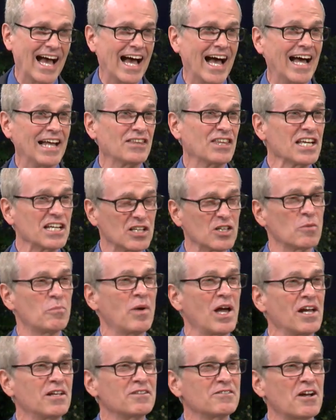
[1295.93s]
I think it
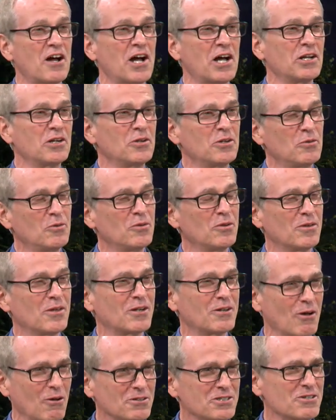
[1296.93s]
depends on the
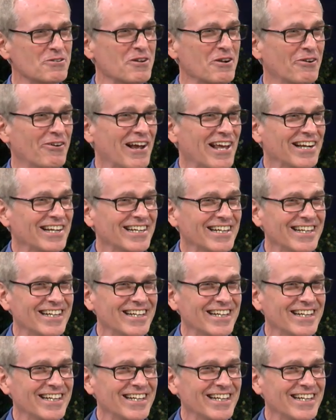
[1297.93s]
culture you're in